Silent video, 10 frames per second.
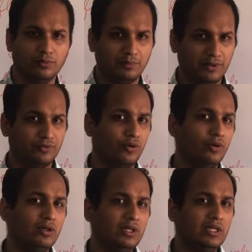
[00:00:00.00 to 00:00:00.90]

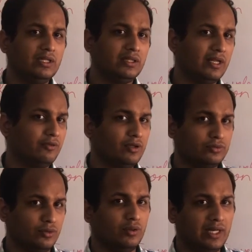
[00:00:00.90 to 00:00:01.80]
Before there was
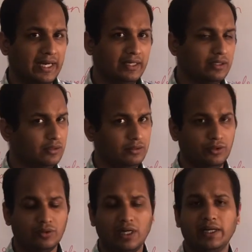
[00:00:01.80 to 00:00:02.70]
no light,
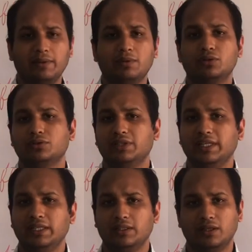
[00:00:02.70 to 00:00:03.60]
you can't able to
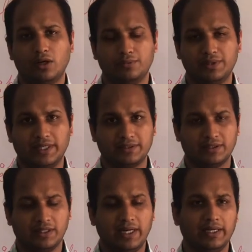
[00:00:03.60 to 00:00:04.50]
see the objects,
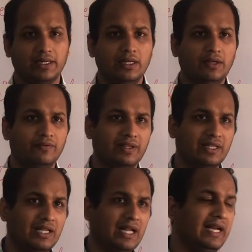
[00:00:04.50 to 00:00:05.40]
right? When
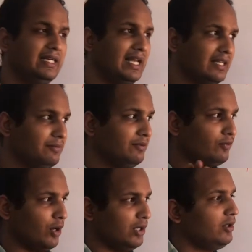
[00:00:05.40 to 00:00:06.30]
the light has been
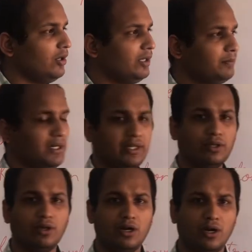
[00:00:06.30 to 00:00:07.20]
fallen on a
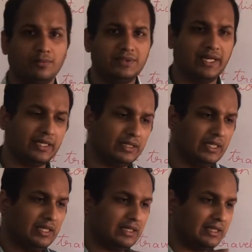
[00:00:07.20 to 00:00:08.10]
particular object,
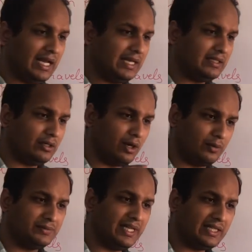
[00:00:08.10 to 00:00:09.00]
that
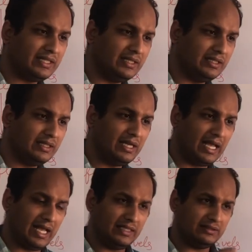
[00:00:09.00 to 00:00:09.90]
object
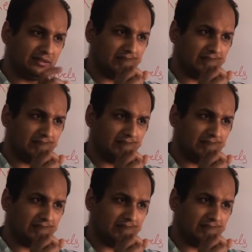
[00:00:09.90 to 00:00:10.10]
has